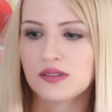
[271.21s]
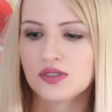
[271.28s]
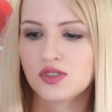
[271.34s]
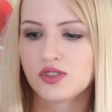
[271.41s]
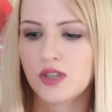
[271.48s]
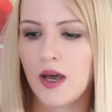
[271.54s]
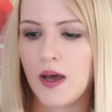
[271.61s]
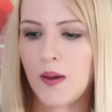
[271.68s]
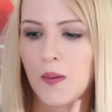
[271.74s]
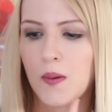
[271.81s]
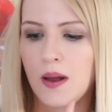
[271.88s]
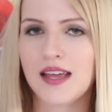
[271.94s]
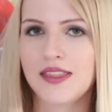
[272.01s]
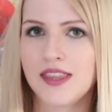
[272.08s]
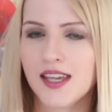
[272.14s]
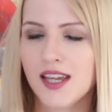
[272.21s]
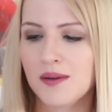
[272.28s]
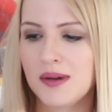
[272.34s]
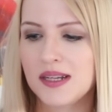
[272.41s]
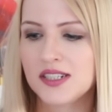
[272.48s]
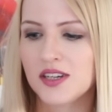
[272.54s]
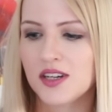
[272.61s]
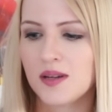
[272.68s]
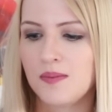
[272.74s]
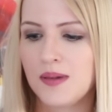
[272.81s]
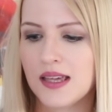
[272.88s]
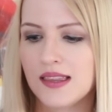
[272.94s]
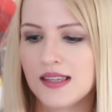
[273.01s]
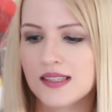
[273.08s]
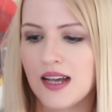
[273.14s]
So I think I'm actually going to
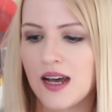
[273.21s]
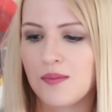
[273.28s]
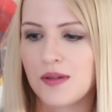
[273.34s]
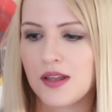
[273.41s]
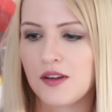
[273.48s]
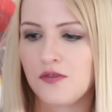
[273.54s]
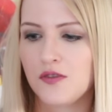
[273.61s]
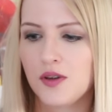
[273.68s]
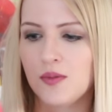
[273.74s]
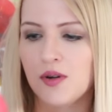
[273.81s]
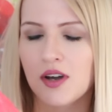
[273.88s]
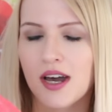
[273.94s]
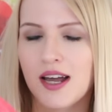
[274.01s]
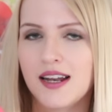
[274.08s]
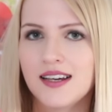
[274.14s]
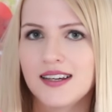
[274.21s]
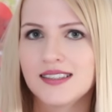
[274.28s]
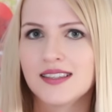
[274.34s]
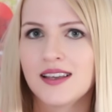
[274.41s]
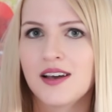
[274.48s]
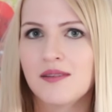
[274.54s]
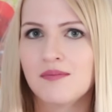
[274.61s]
pick this up in a few more colours,